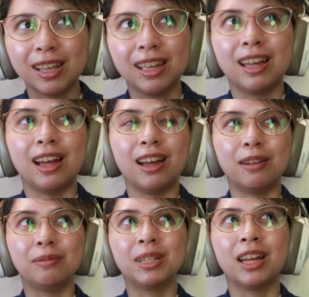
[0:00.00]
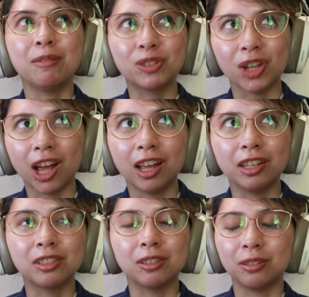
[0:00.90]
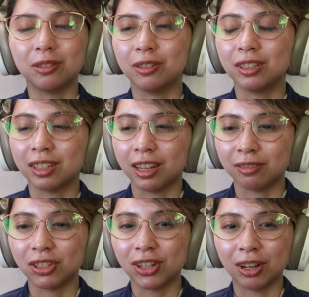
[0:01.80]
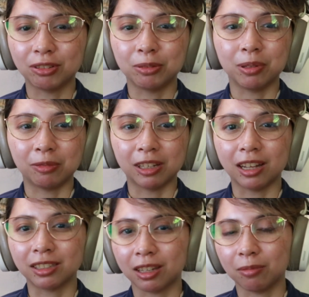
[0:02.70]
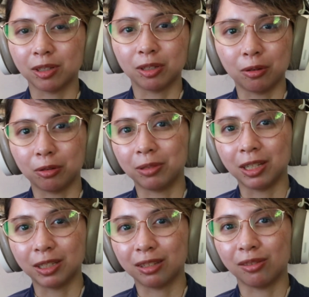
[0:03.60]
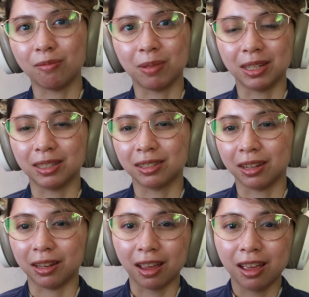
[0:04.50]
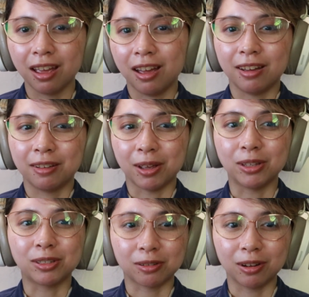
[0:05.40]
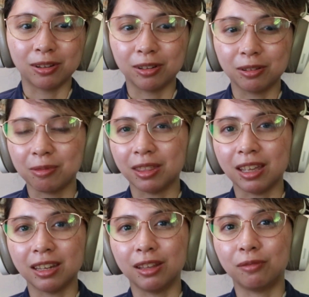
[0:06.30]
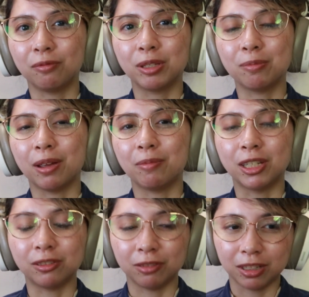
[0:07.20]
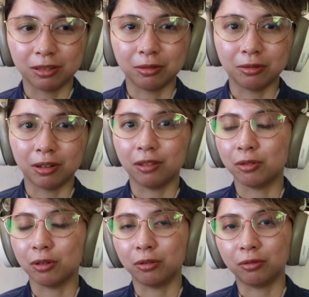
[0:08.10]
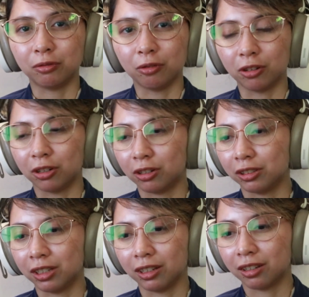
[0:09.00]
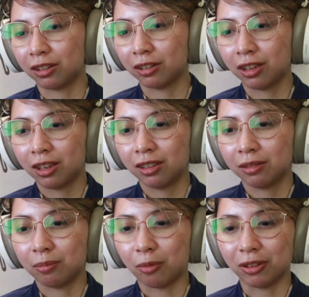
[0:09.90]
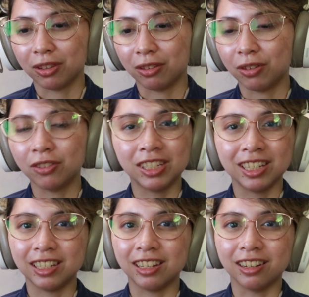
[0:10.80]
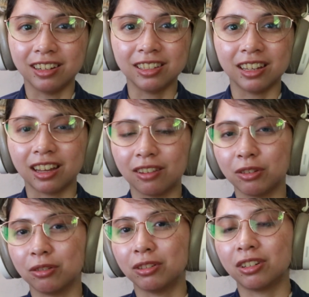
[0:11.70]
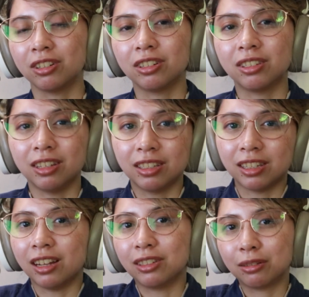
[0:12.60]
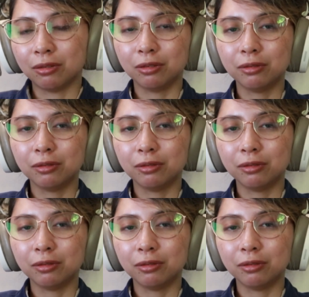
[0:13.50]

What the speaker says: I'm shy. So it's like reaching out to people and asking them to go to places with me is like a struggle. But then it was my best friend who I've known for like more than 15 years. Like I've known her since high school.